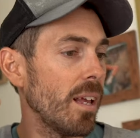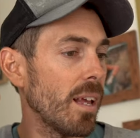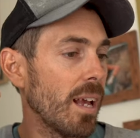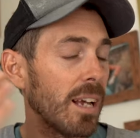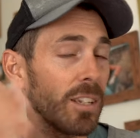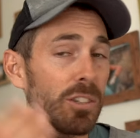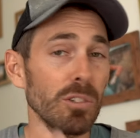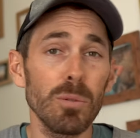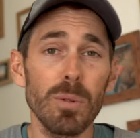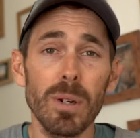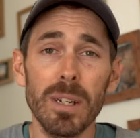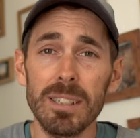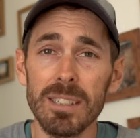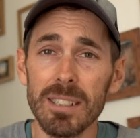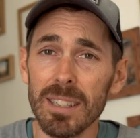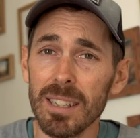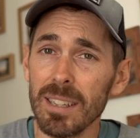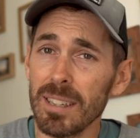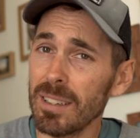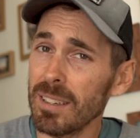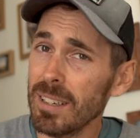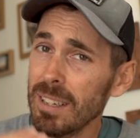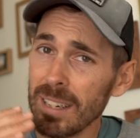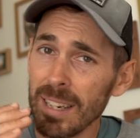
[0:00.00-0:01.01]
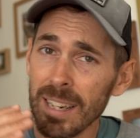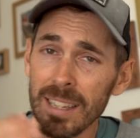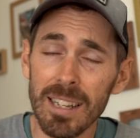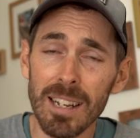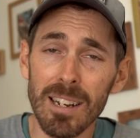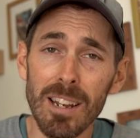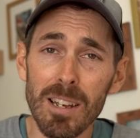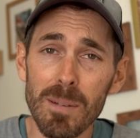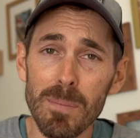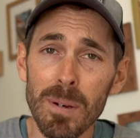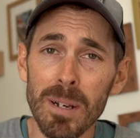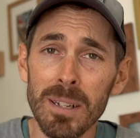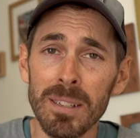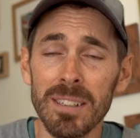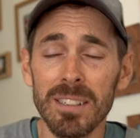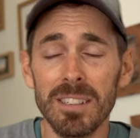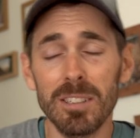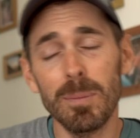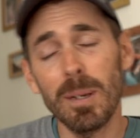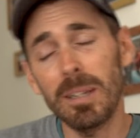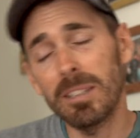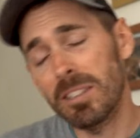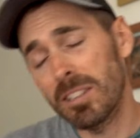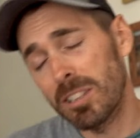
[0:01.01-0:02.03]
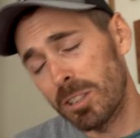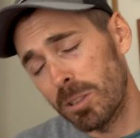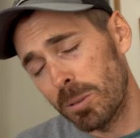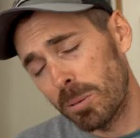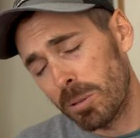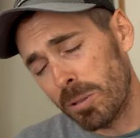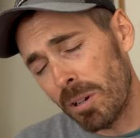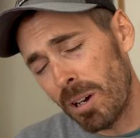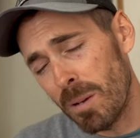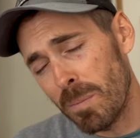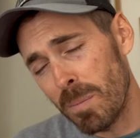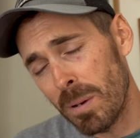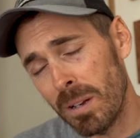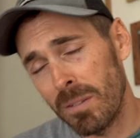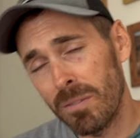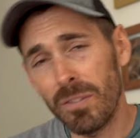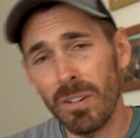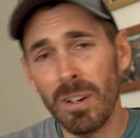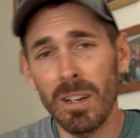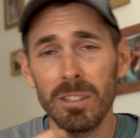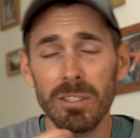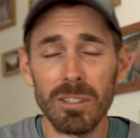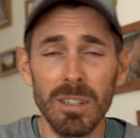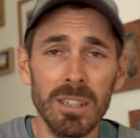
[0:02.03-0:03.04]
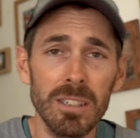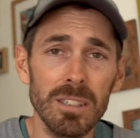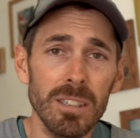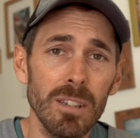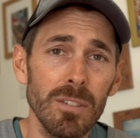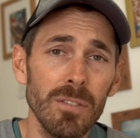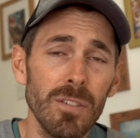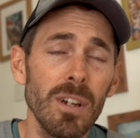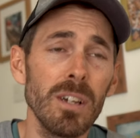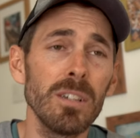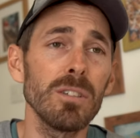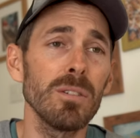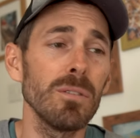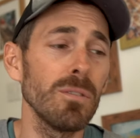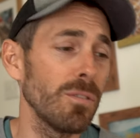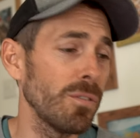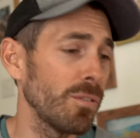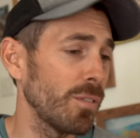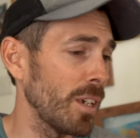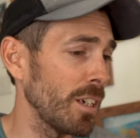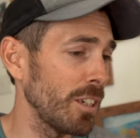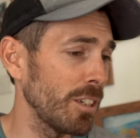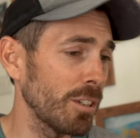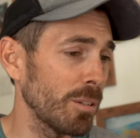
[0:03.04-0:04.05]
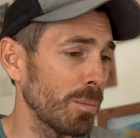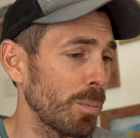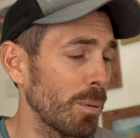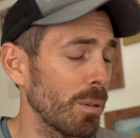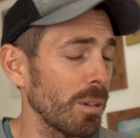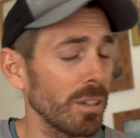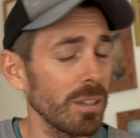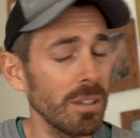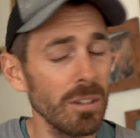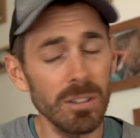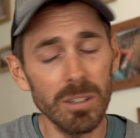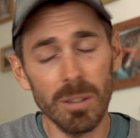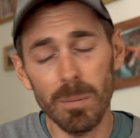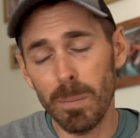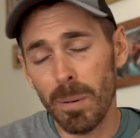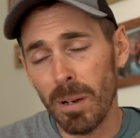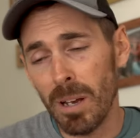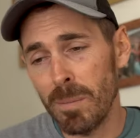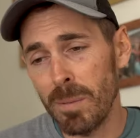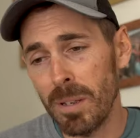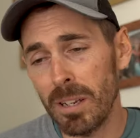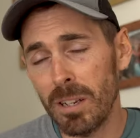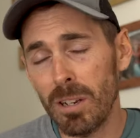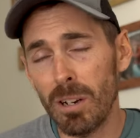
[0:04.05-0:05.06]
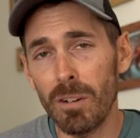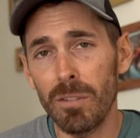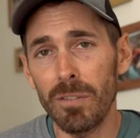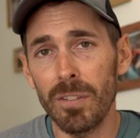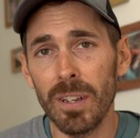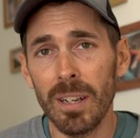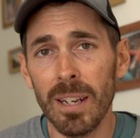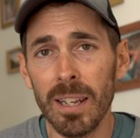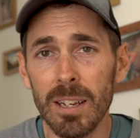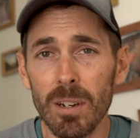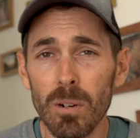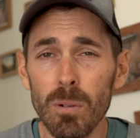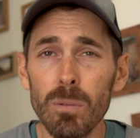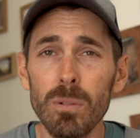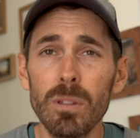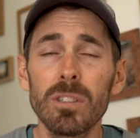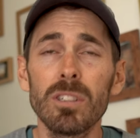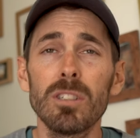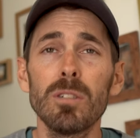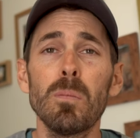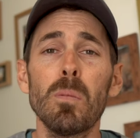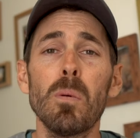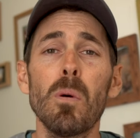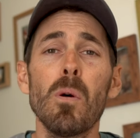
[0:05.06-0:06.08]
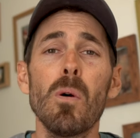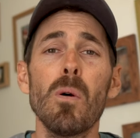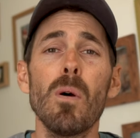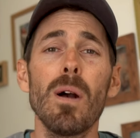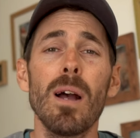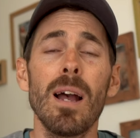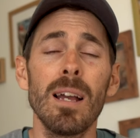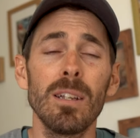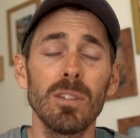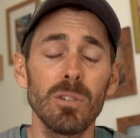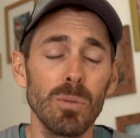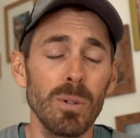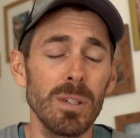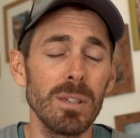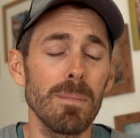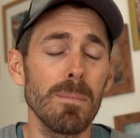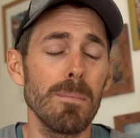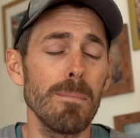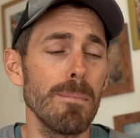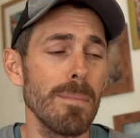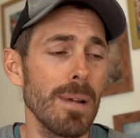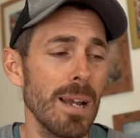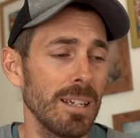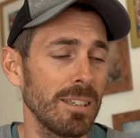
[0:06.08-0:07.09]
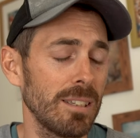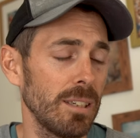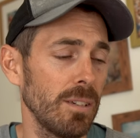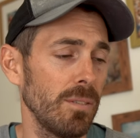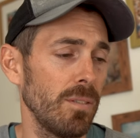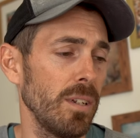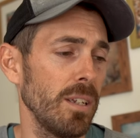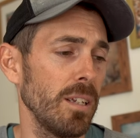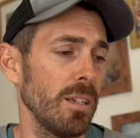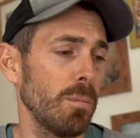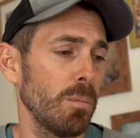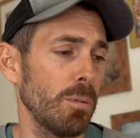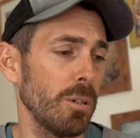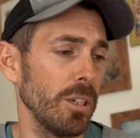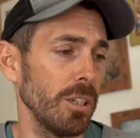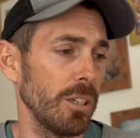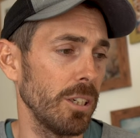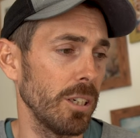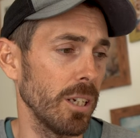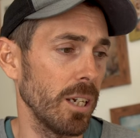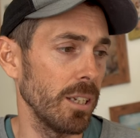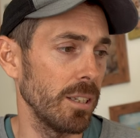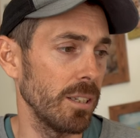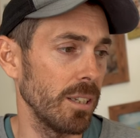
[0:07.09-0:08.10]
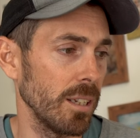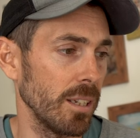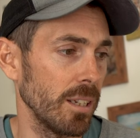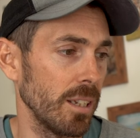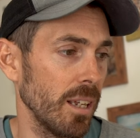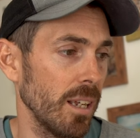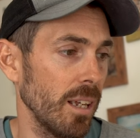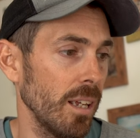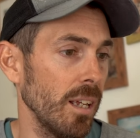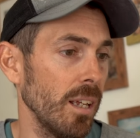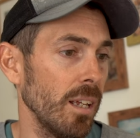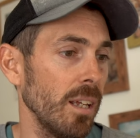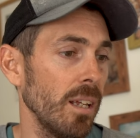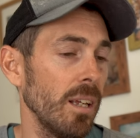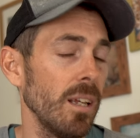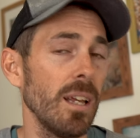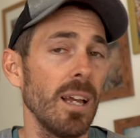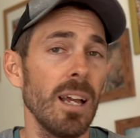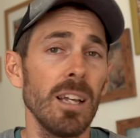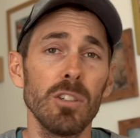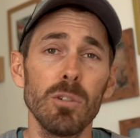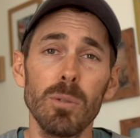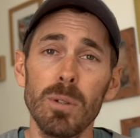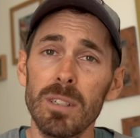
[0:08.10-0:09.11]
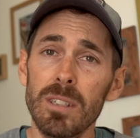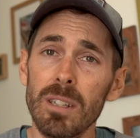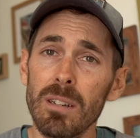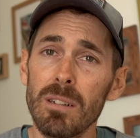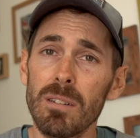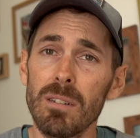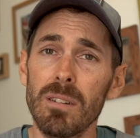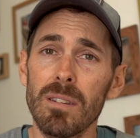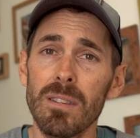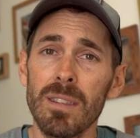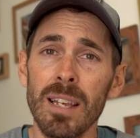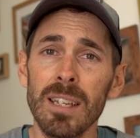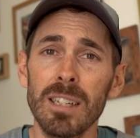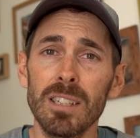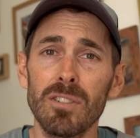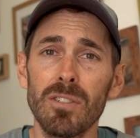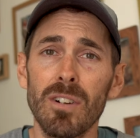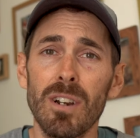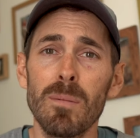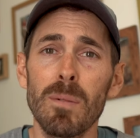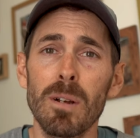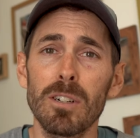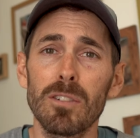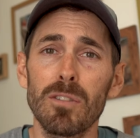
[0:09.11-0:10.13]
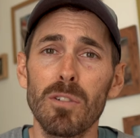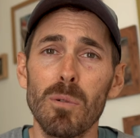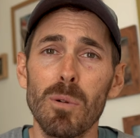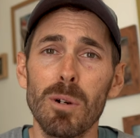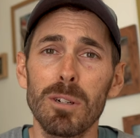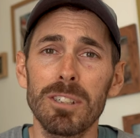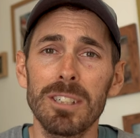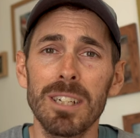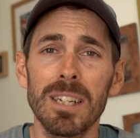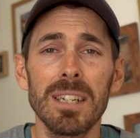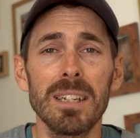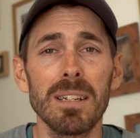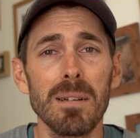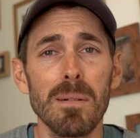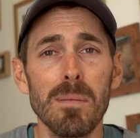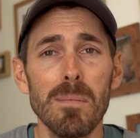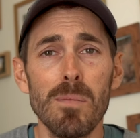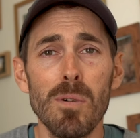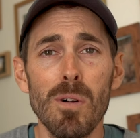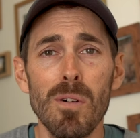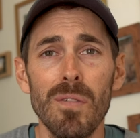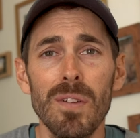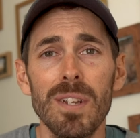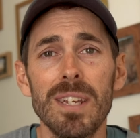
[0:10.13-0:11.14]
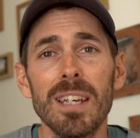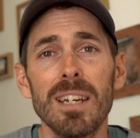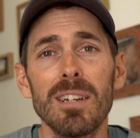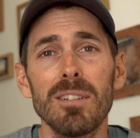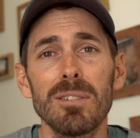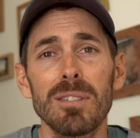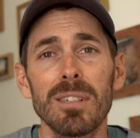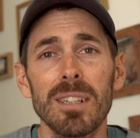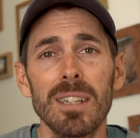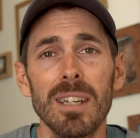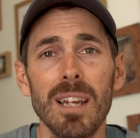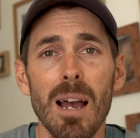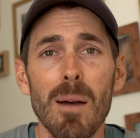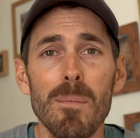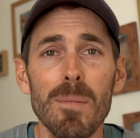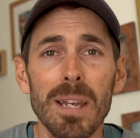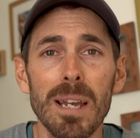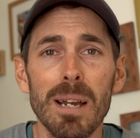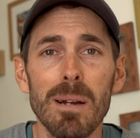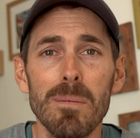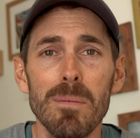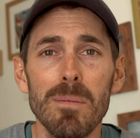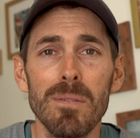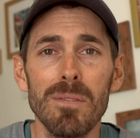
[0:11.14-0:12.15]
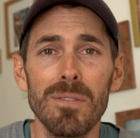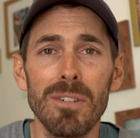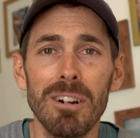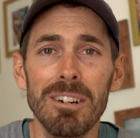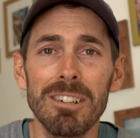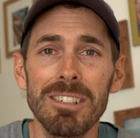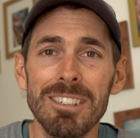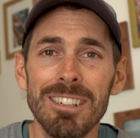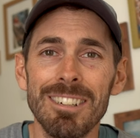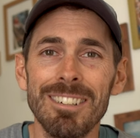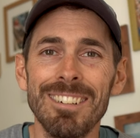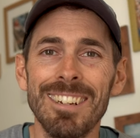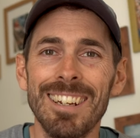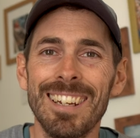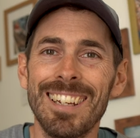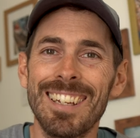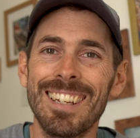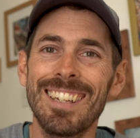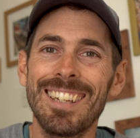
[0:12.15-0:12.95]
As always, click the like button, smash the subscribe button, find us on Insta, find us on Facebook, use the Buy Me a Coffee link. All the support, as always, massively appreciated. As always, though, thanks very much for watching. More videos coming up very soon.